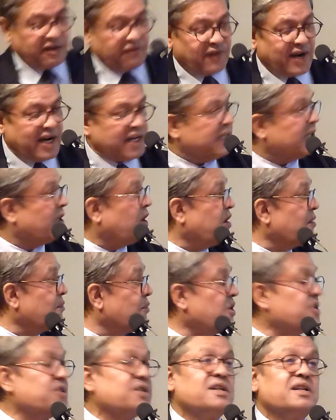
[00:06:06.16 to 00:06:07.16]
find a lot of
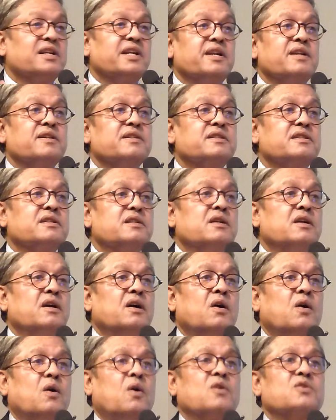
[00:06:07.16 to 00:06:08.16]
political leaders,
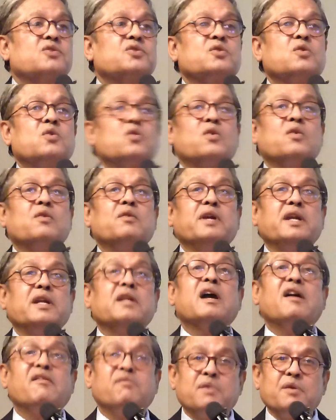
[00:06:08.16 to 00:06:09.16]
also in
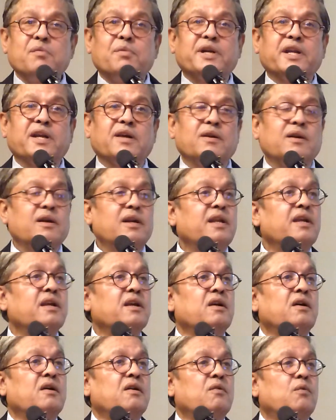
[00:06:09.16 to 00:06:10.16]
government particularly,
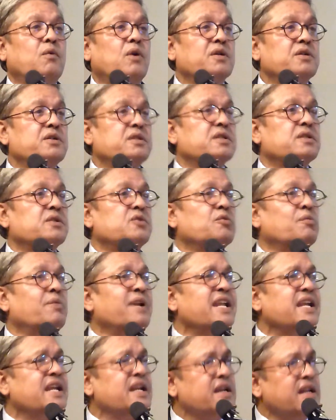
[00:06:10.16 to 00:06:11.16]
want to
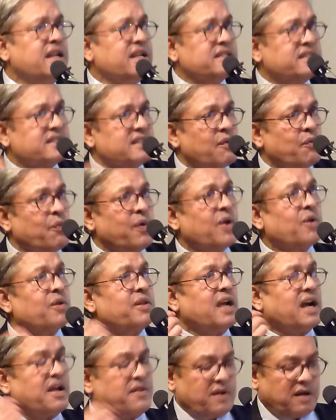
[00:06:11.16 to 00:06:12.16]
bring in, in some way or
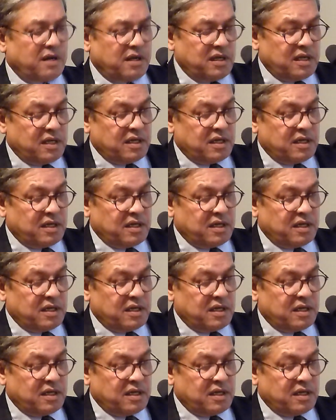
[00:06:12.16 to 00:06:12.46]
the other,